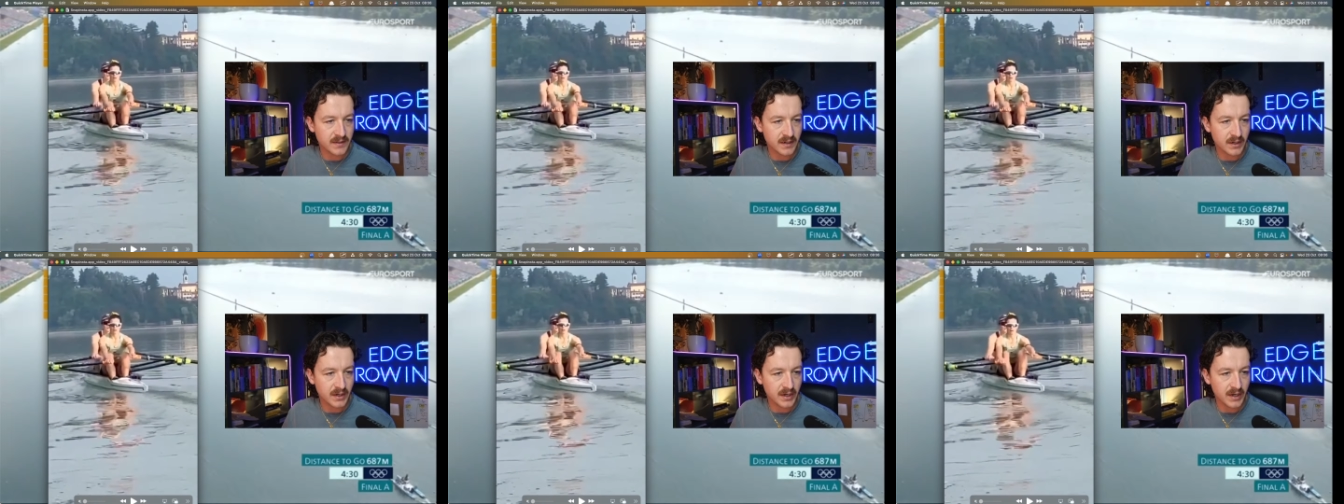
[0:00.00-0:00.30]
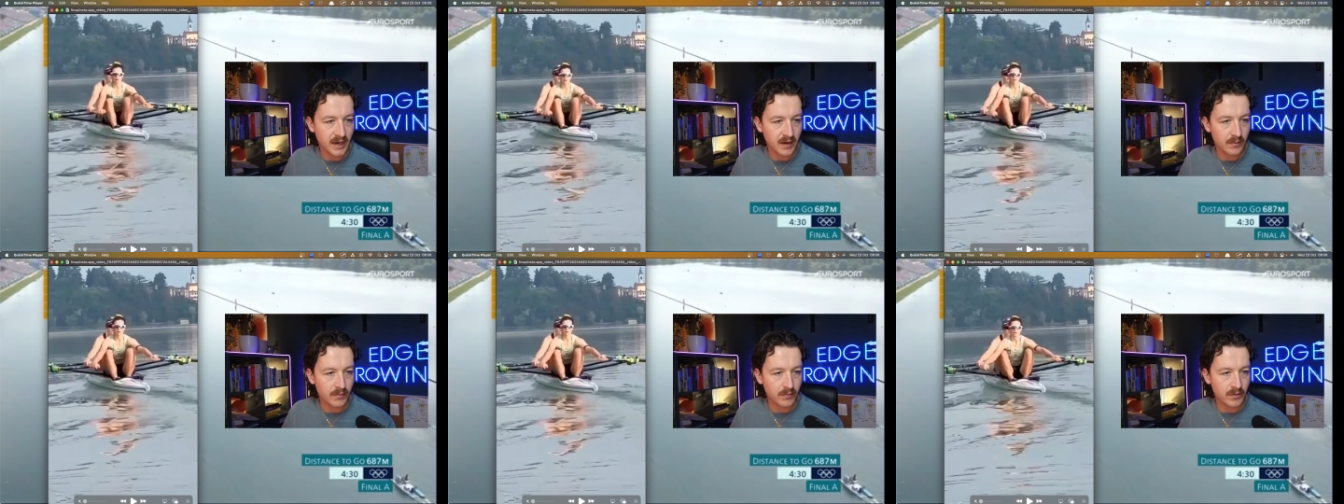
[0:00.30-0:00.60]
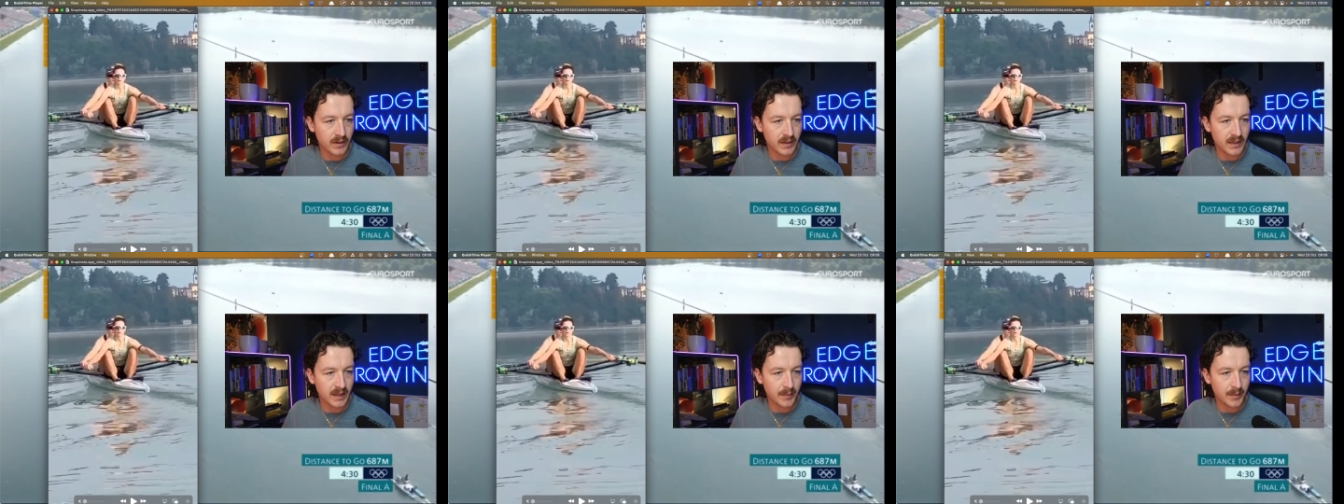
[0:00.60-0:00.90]
You can't
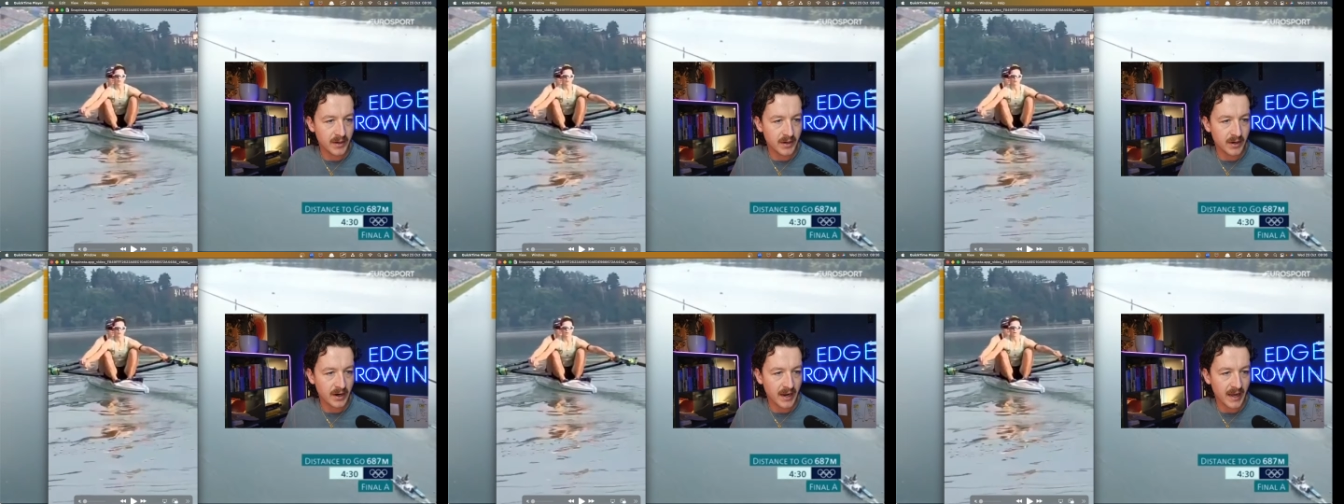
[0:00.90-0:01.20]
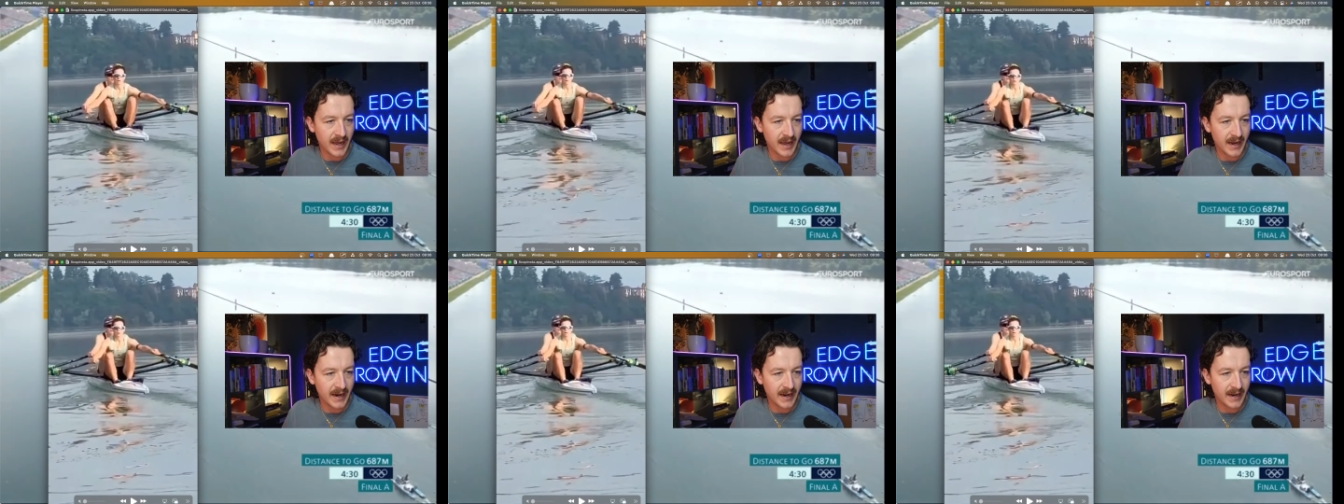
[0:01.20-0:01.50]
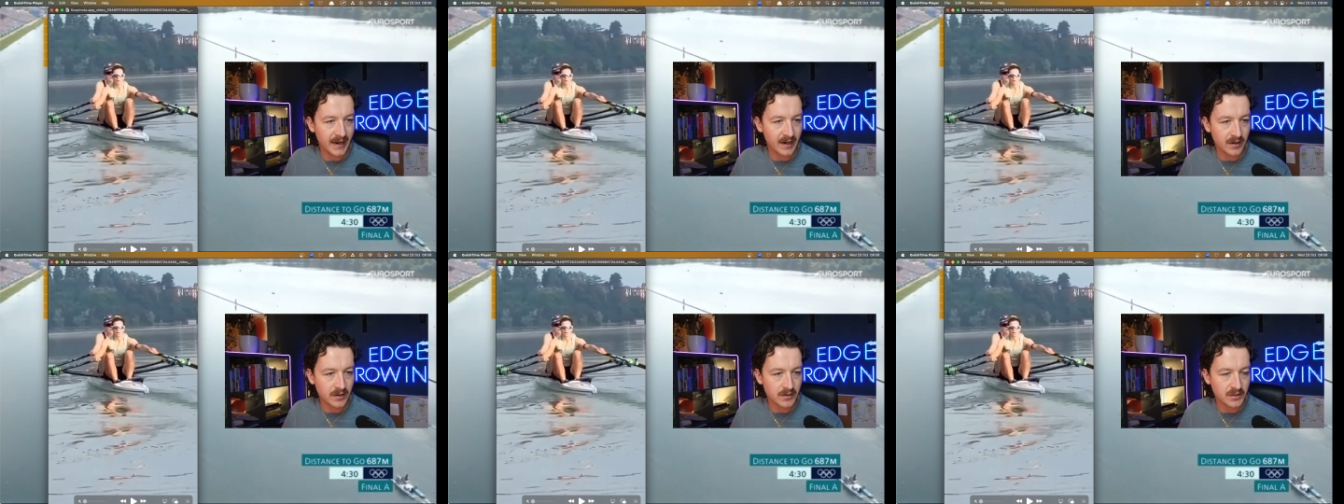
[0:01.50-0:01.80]
really, her head
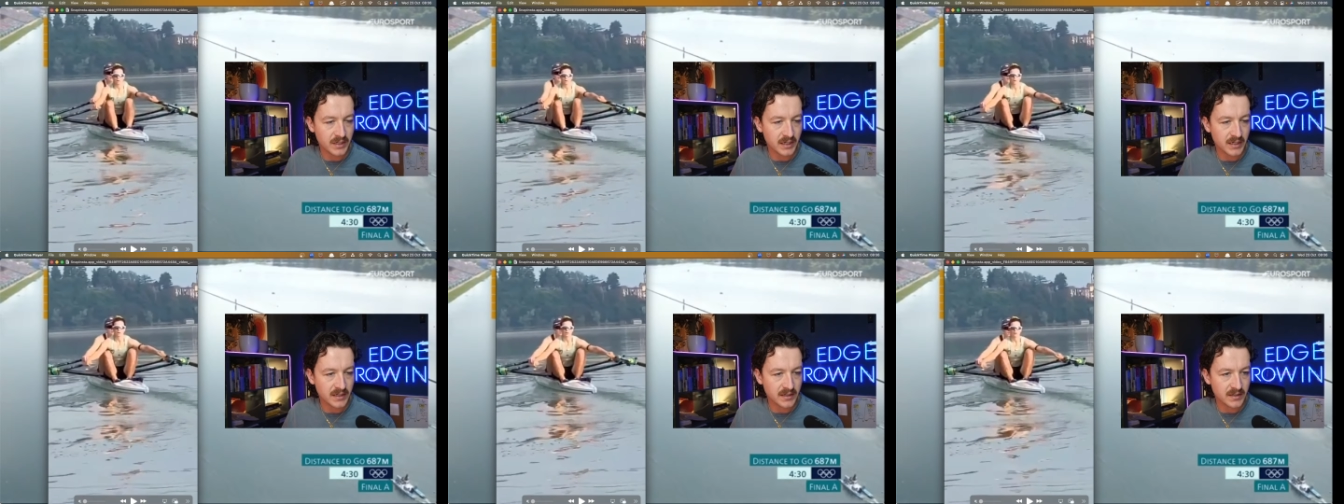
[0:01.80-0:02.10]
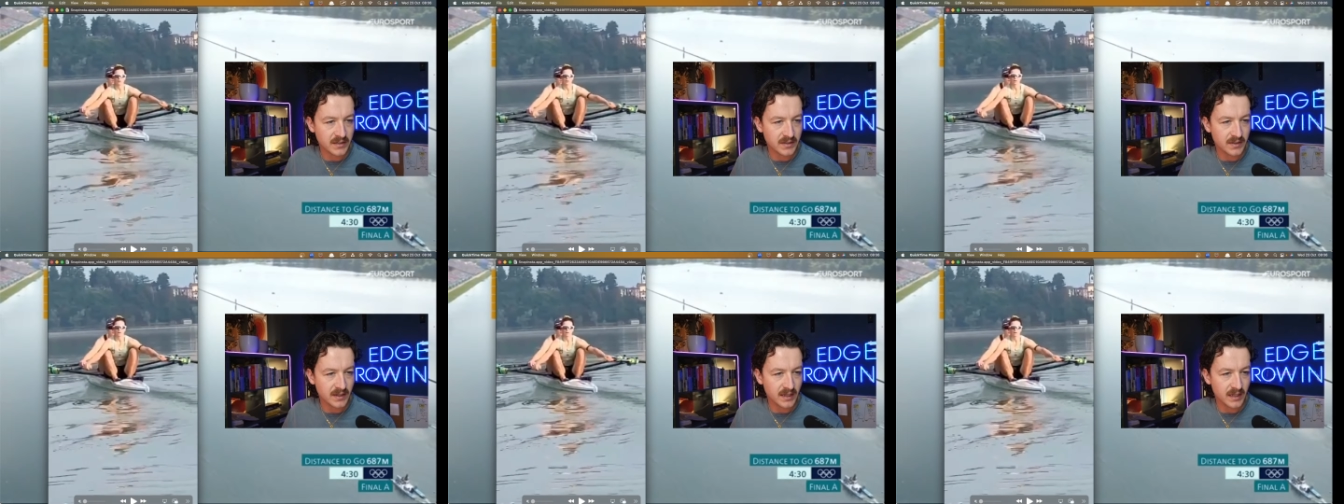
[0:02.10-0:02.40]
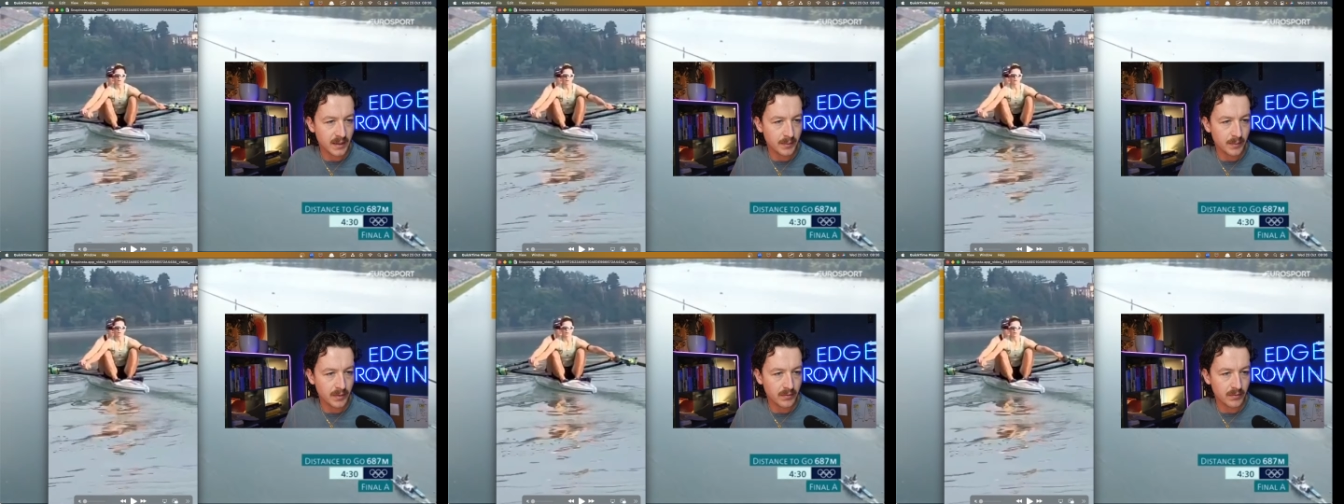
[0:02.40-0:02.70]
angle changes
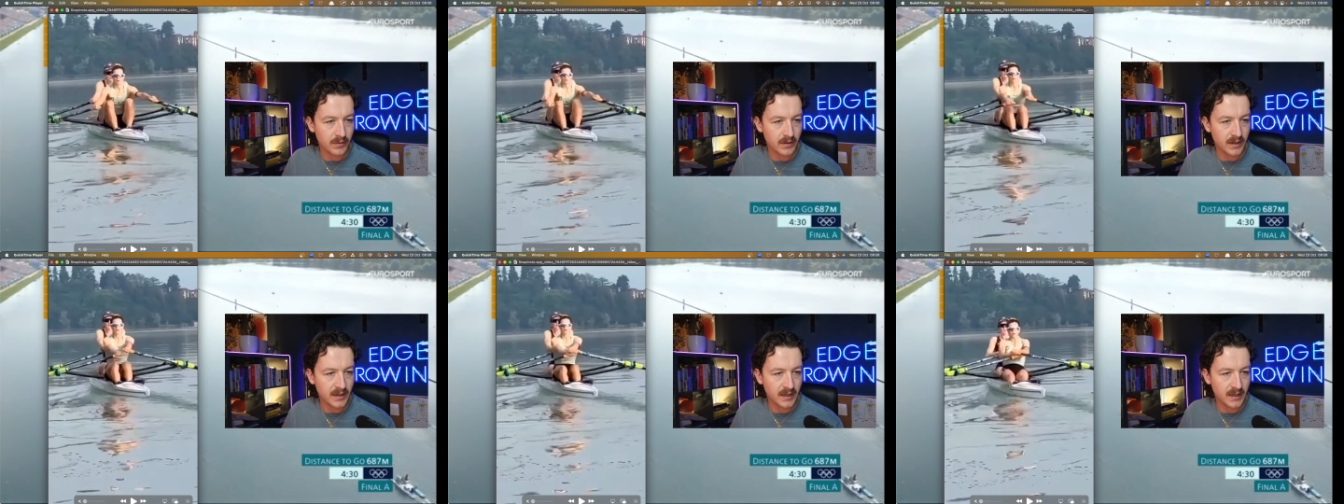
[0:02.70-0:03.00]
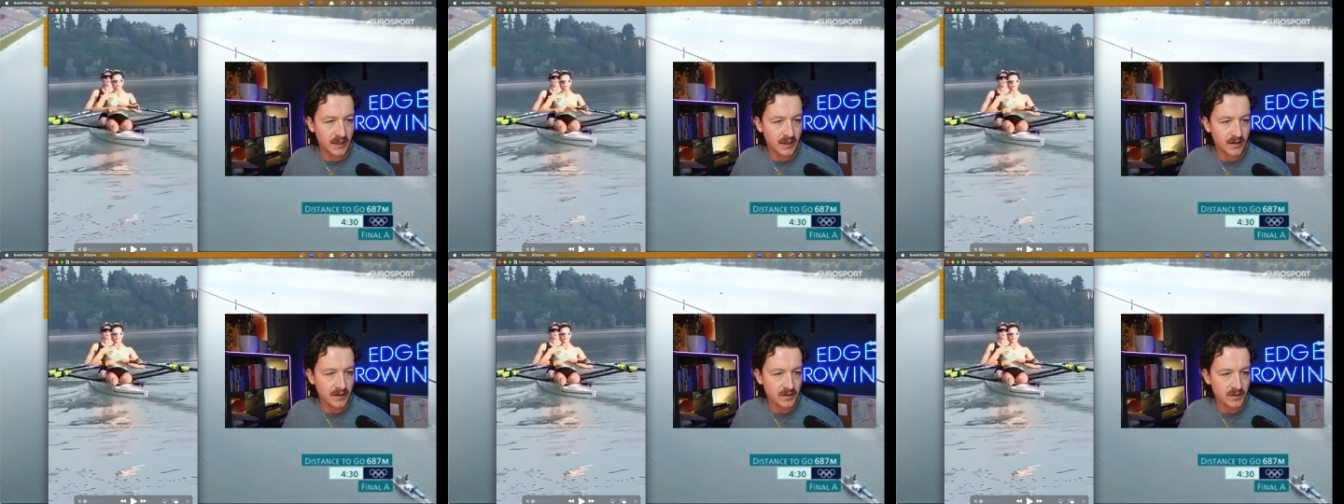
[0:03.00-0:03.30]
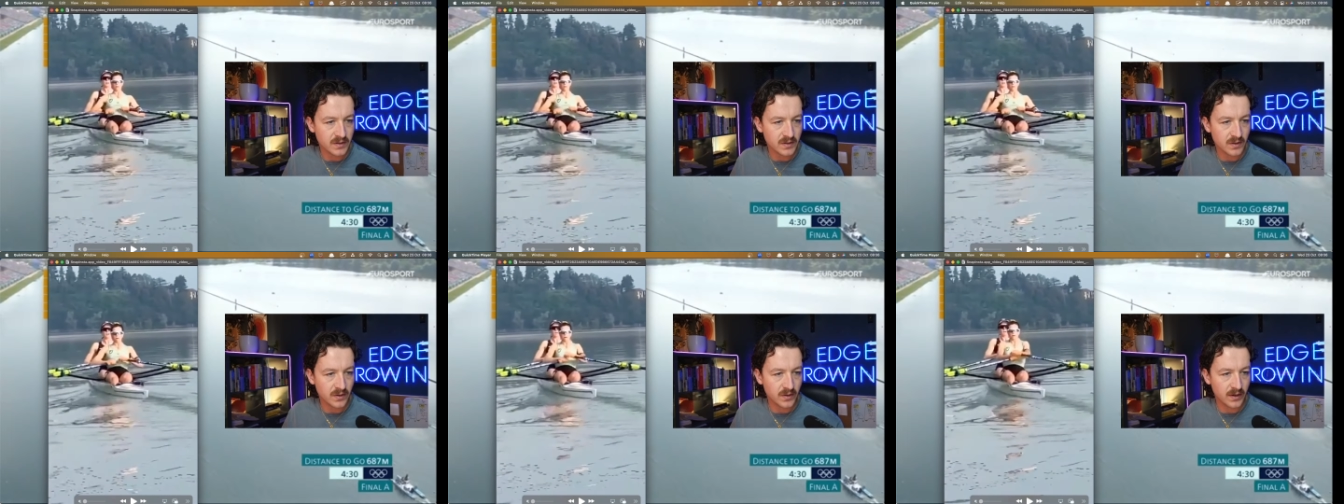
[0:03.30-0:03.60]
slightly, but really
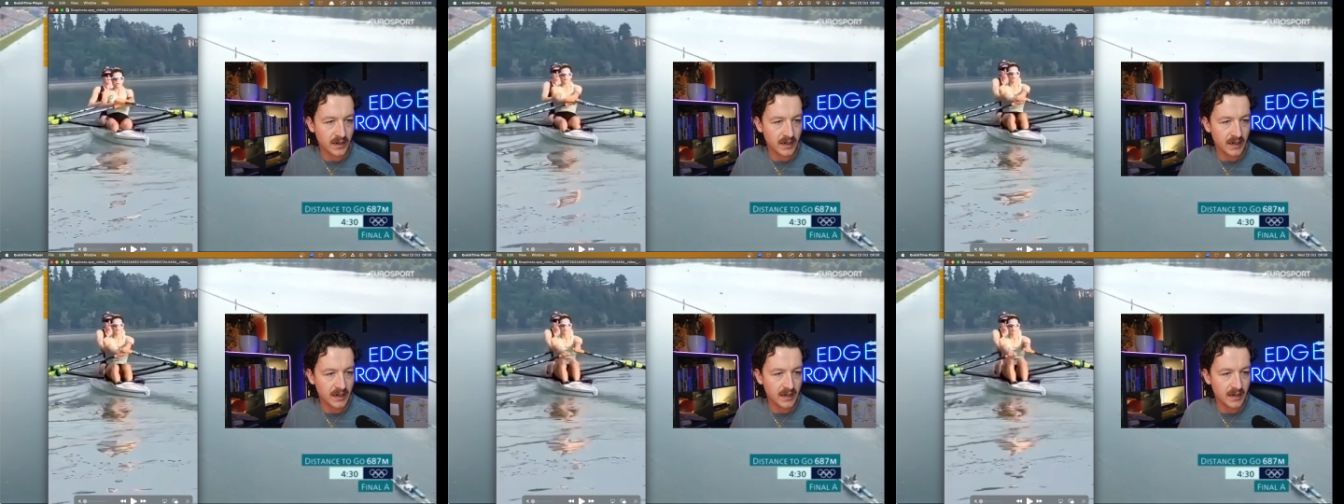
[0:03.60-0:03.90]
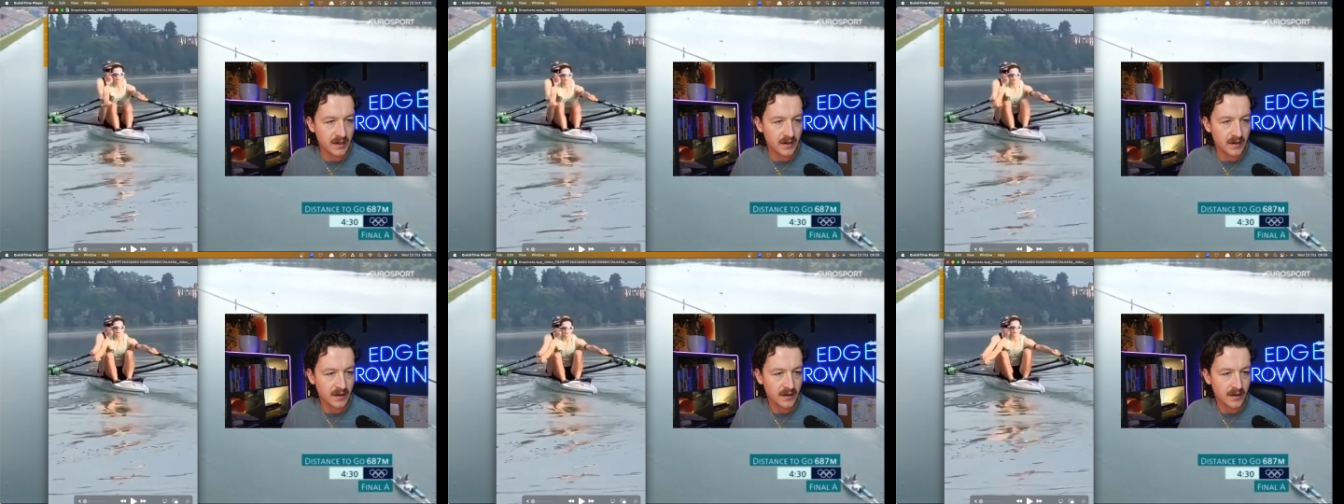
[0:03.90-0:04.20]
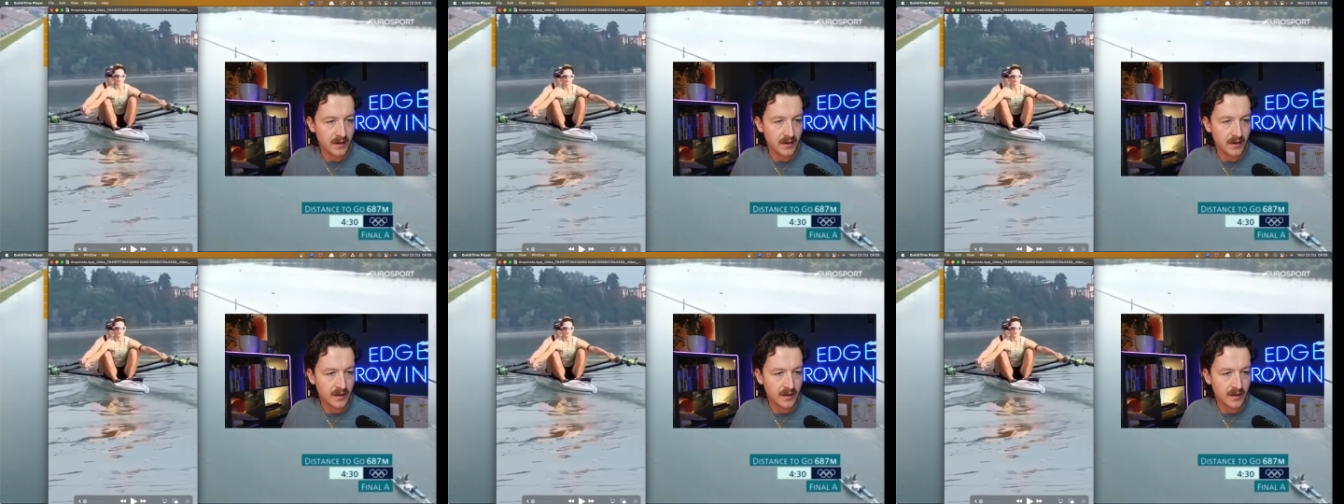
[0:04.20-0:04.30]
just going in